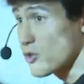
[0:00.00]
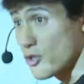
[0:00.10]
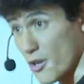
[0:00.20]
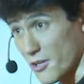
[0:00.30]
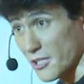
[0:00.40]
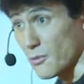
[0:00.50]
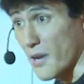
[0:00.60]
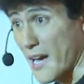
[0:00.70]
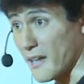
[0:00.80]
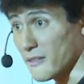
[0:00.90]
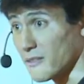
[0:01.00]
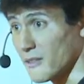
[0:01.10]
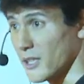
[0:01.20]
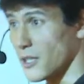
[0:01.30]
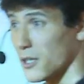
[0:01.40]
turn it around,
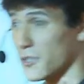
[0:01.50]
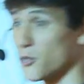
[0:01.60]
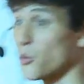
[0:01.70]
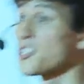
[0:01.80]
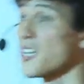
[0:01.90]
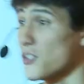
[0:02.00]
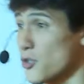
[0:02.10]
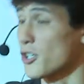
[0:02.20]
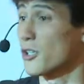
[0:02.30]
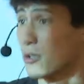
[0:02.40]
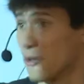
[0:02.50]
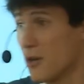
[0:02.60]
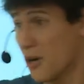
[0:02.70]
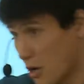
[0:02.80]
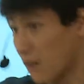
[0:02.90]
and it will change the
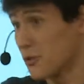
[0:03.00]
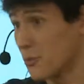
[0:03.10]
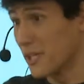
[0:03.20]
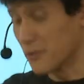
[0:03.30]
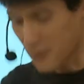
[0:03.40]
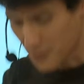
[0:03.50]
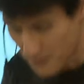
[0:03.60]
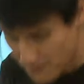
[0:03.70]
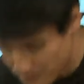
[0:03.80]
color of the radius.